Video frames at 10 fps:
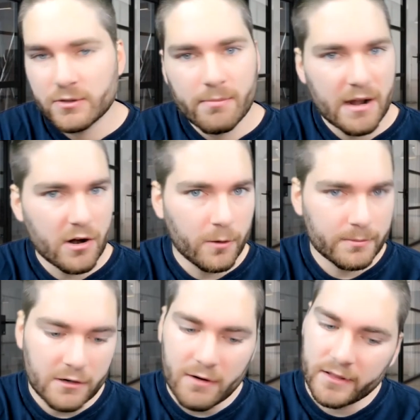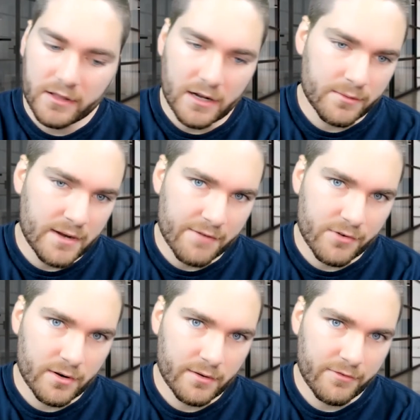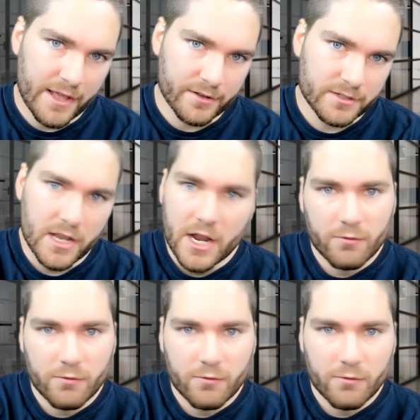So we better hope that Grand Theft Auto never fails,